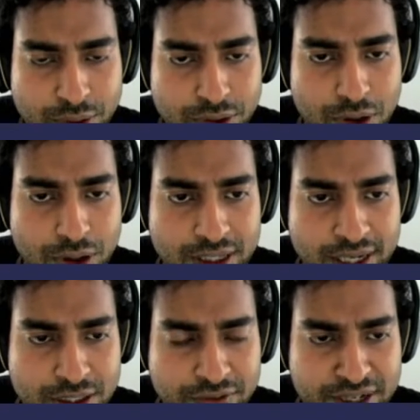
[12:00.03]
hold all
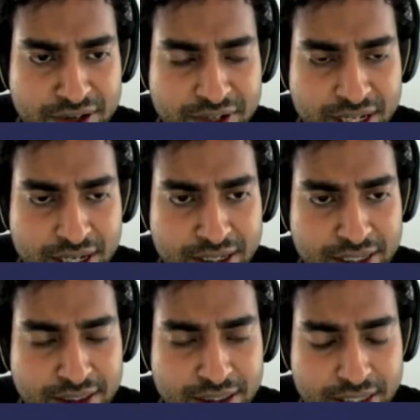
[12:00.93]
kinds of NFT,
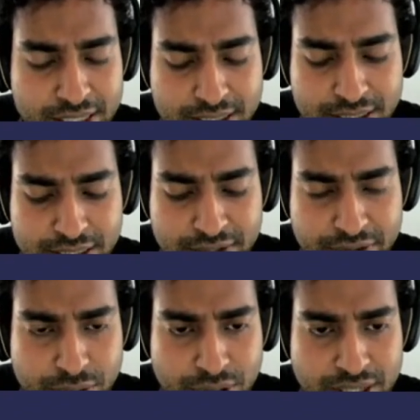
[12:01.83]
unlike the ERC
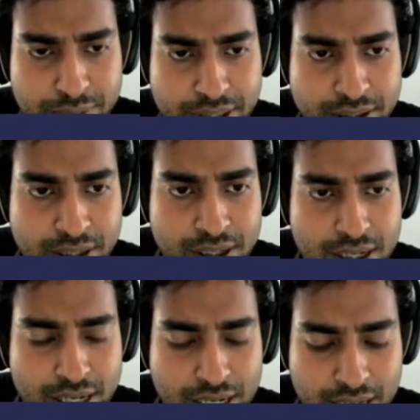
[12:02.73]
721
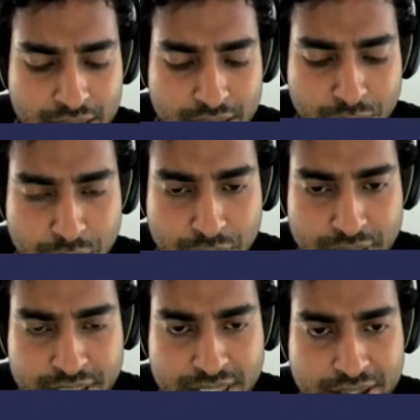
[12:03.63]

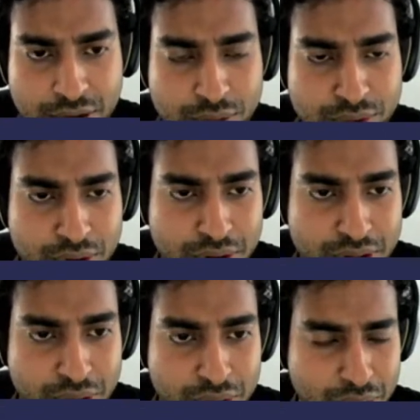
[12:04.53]
wallets that hold
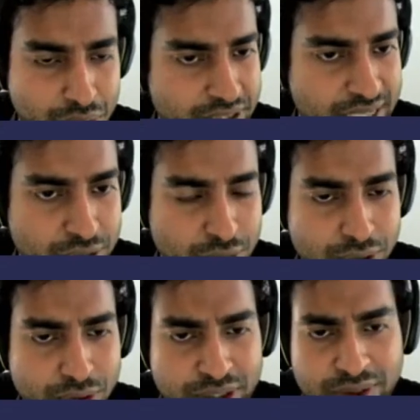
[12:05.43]

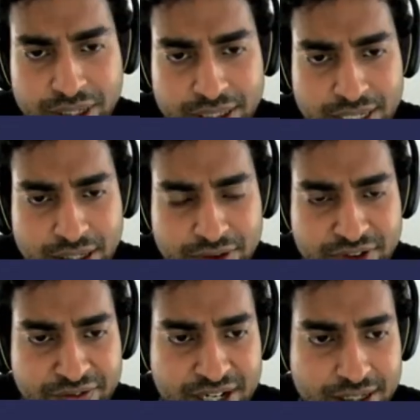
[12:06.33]
only one kind of
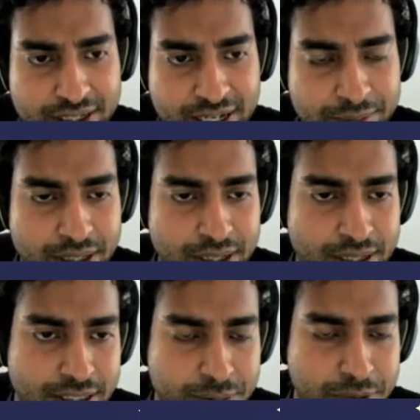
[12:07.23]
NFT at a time.
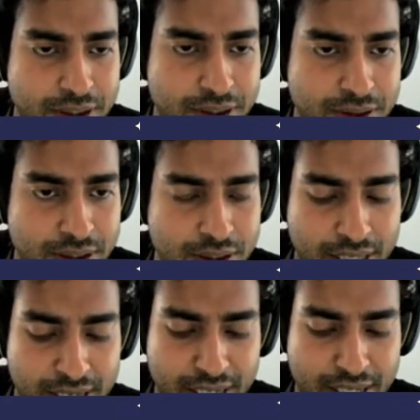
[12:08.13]
This particular
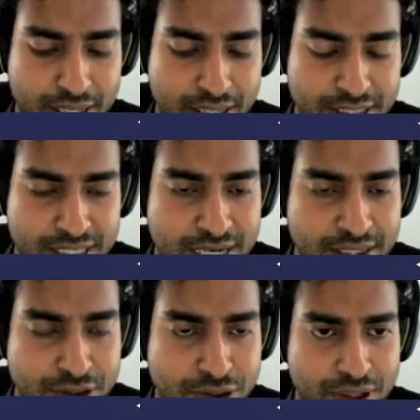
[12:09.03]

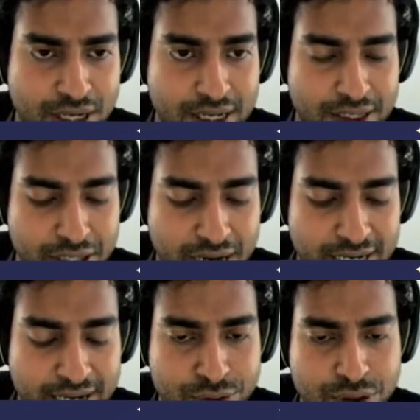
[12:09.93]
standard could
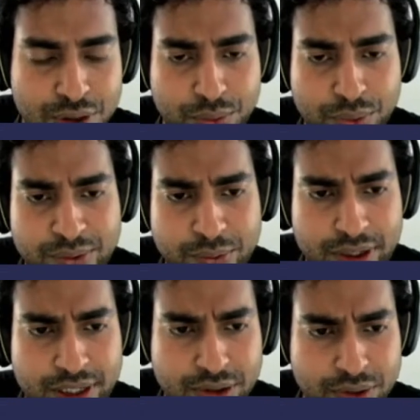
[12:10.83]
allows one
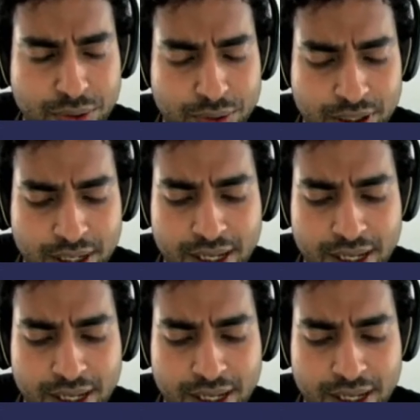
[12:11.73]
wallet to hold